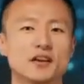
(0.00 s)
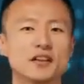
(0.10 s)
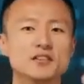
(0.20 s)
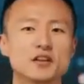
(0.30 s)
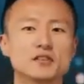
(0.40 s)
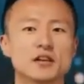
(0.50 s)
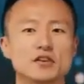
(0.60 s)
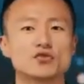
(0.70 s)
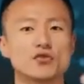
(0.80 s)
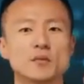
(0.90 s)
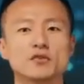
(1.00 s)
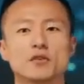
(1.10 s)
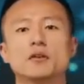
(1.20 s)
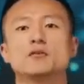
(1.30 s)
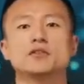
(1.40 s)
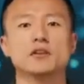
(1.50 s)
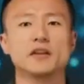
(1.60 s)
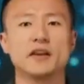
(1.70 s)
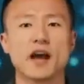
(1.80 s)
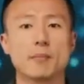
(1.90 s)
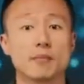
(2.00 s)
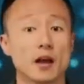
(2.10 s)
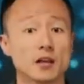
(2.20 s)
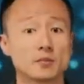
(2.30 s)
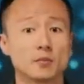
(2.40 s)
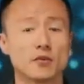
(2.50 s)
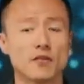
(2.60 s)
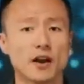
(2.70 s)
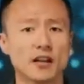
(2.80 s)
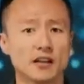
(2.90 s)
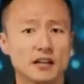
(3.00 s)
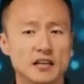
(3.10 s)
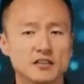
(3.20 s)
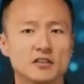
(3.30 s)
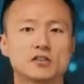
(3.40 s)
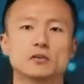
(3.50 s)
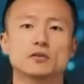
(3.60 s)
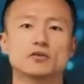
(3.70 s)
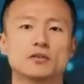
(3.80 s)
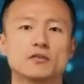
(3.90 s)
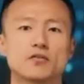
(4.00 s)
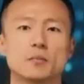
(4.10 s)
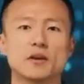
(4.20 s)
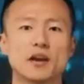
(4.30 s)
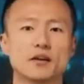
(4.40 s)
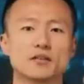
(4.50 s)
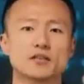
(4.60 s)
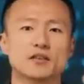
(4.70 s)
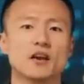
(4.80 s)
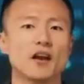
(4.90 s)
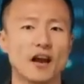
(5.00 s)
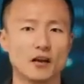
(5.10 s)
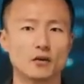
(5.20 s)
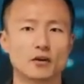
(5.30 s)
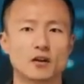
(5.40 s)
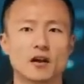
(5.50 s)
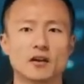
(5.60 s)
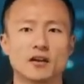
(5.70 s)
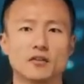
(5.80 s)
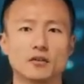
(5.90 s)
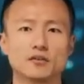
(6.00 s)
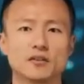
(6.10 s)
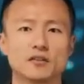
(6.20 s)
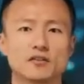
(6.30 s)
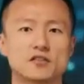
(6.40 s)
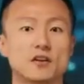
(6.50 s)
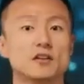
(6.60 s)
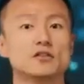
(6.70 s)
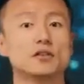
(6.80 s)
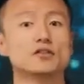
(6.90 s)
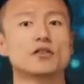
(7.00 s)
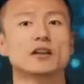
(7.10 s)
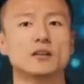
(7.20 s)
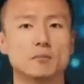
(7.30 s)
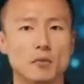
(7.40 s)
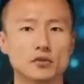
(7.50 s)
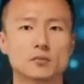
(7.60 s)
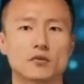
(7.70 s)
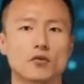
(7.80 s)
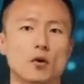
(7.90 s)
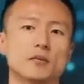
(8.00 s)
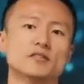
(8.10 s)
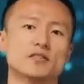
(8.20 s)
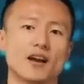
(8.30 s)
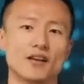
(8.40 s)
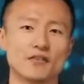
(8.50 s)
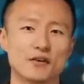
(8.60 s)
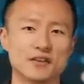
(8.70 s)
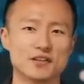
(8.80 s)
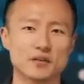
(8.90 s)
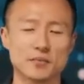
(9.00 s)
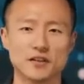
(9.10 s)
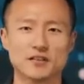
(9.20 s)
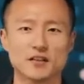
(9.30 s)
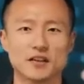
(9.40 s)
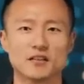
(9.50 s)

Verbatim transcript: Intel's Extreme Tuning Utility app has been providing an easy solution for beginners and overclocking enthusiasts to extract the most performance out of their Intel PC.